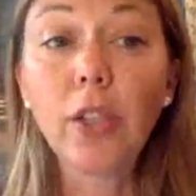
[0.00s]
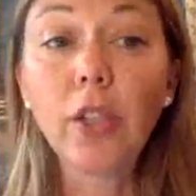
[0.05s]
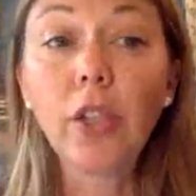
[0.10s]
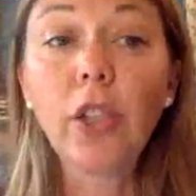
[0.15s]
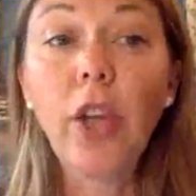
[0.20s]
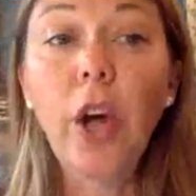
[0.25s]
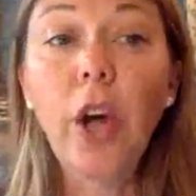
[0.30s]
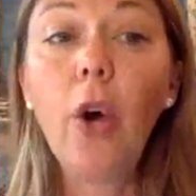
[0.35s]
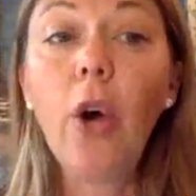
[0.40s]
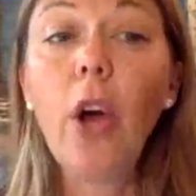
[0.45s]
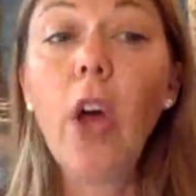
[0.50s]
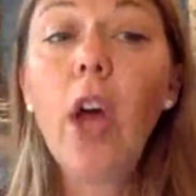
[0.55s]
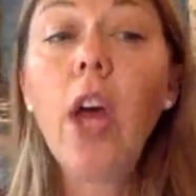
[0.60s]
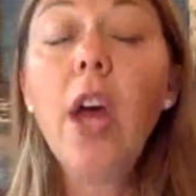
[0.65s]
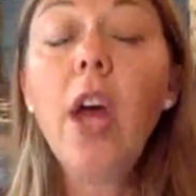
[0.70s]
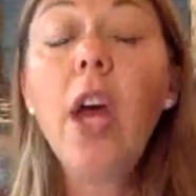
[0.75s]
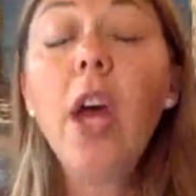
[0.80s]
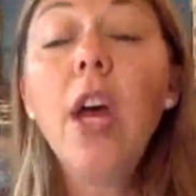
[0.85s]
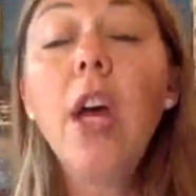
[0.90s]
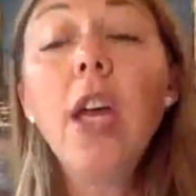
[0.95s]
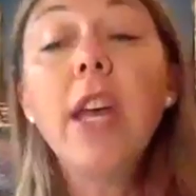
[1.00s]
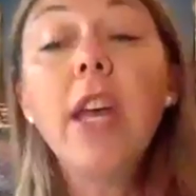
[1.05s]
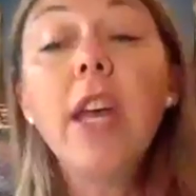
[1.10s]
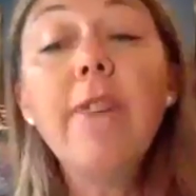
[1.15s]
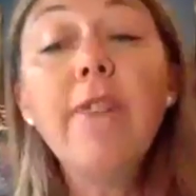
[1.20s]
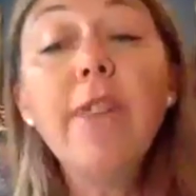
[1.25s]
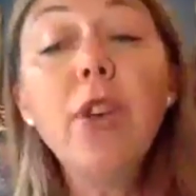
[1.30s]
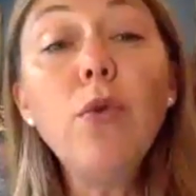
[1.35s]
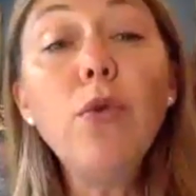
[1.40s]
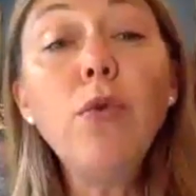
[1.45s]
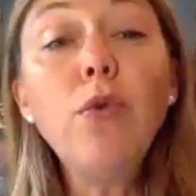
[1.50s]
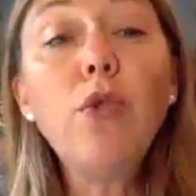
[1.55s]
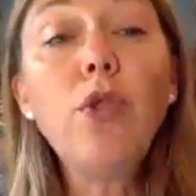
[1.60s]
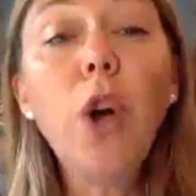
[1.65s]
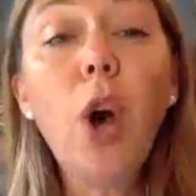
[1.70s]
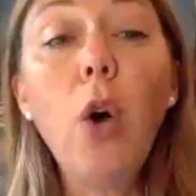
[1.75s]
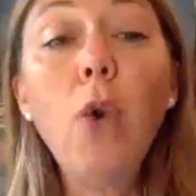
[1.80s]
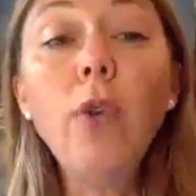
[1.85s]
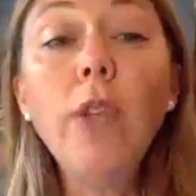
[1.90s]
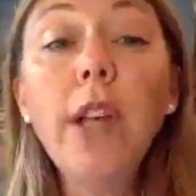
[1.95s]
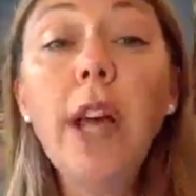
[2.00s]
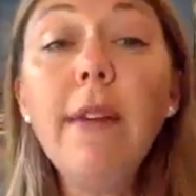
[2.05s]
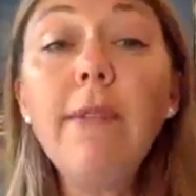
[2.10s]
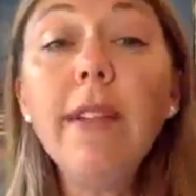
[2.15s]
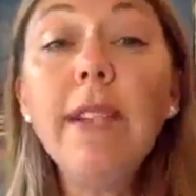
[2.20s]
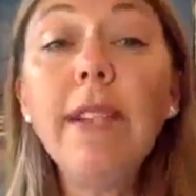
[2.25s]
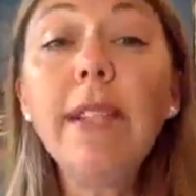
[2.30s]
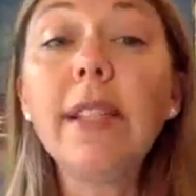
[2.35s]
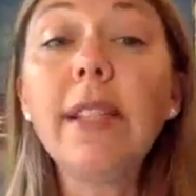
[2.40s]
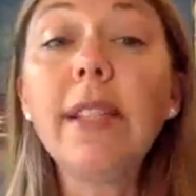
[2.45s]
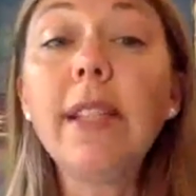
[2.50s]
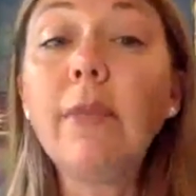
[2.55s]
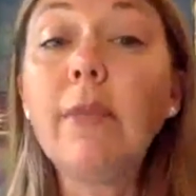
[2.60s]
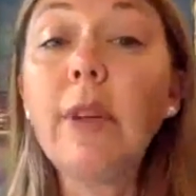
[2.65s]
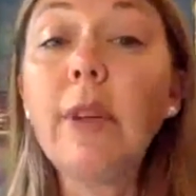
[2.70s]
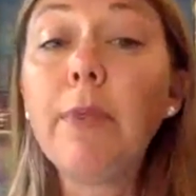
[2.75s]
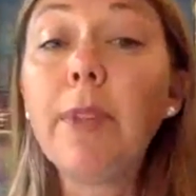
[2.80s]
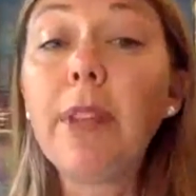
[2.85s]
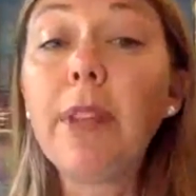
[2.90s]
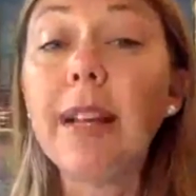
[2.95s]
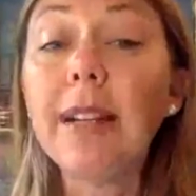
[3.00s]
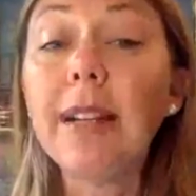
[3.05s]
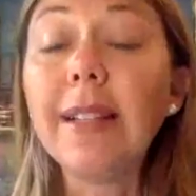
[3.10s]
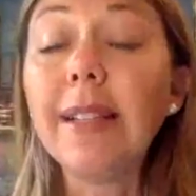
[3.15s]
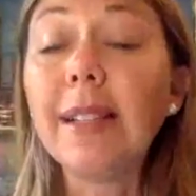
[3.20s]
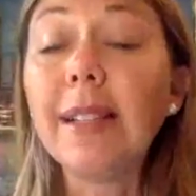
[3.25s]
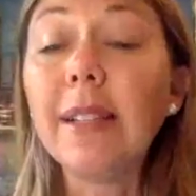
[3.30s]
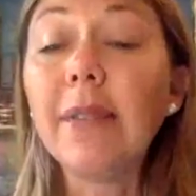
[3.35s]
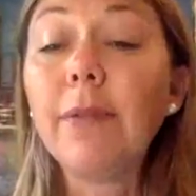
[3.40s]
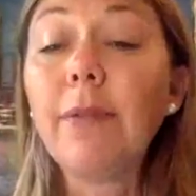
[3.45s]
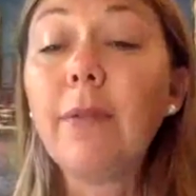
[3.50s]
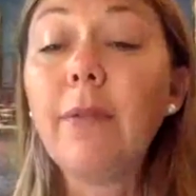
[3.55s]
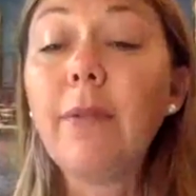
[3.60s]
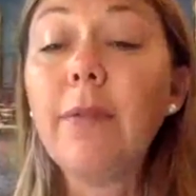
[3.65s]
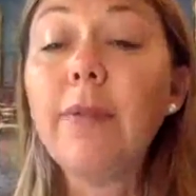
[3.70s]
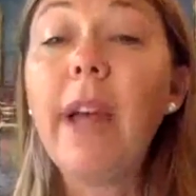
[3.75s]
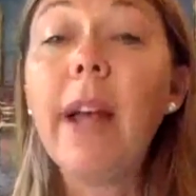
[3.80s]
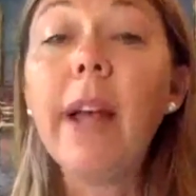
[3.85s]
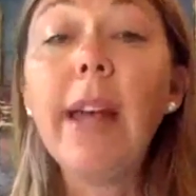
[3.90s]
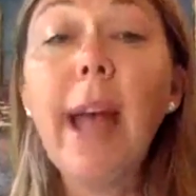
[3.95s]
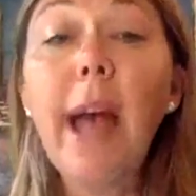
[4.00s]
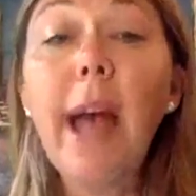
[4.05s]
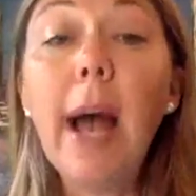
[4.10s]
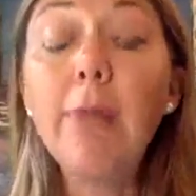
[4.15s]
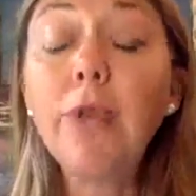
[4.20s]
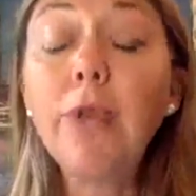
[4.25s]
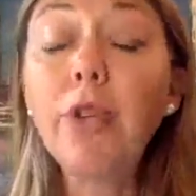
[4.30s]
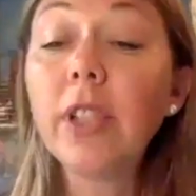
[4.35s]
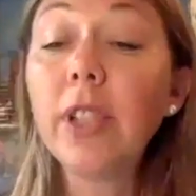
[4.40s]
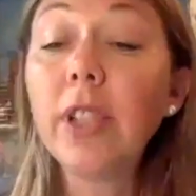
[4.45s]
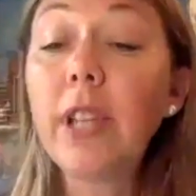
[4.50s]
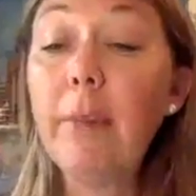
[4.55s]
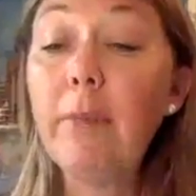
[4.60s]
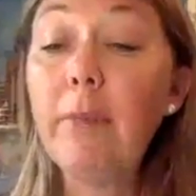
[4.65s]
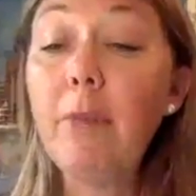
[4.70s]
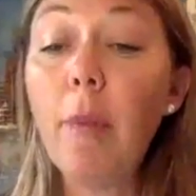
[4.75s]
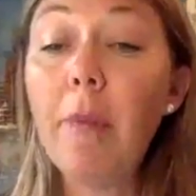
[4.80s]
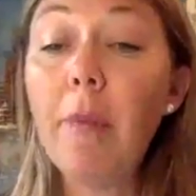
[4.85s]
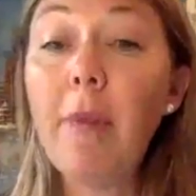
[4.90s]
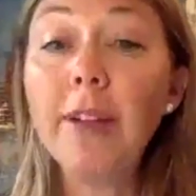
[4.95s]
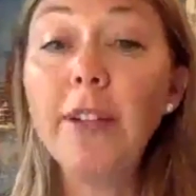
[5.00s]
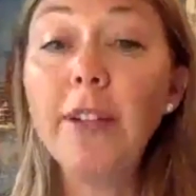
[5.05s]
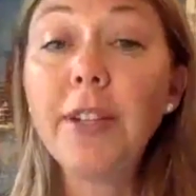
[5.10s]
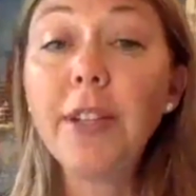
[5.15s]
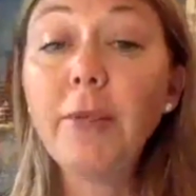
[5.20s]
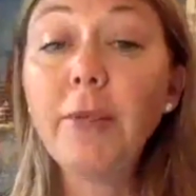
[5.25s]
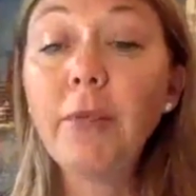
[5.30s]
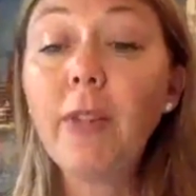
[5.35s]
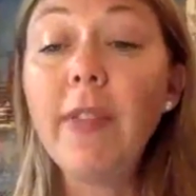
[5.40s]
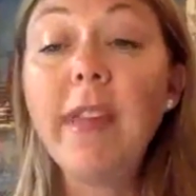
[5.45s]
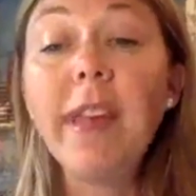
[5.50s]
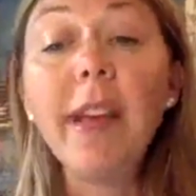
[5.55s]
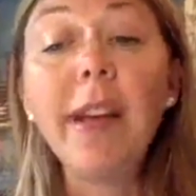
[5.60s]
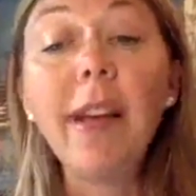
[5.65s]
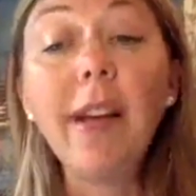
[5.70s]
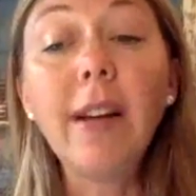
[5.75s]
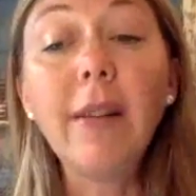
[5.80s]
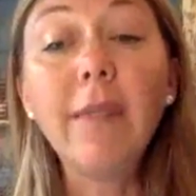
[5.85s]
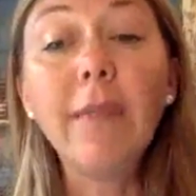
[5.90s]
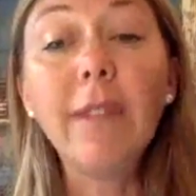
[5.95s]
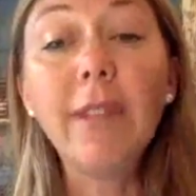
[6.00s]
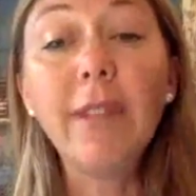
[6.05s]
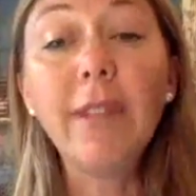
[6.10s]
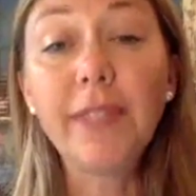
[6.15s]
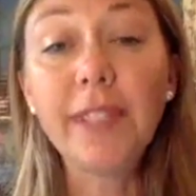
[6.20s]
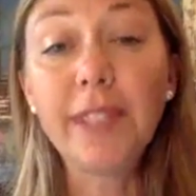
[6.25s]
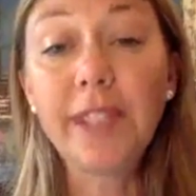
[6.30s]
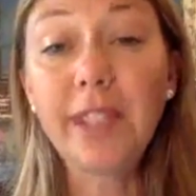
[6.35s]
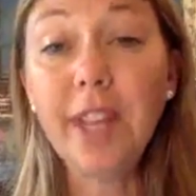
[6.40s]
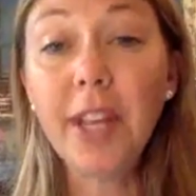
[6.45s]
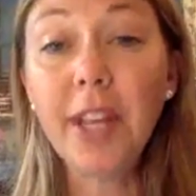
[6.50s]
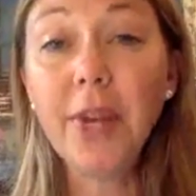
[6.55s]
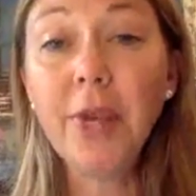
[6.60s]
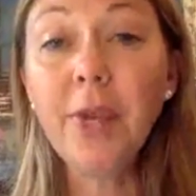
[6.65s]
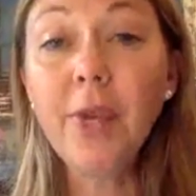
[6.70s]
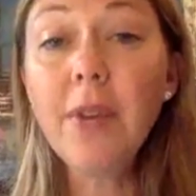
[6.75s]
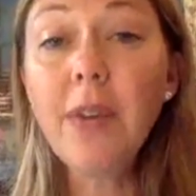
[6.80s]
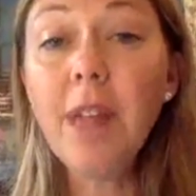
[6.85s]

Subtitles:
So if you don't have a system in place that captures that momentum when they come to visit you,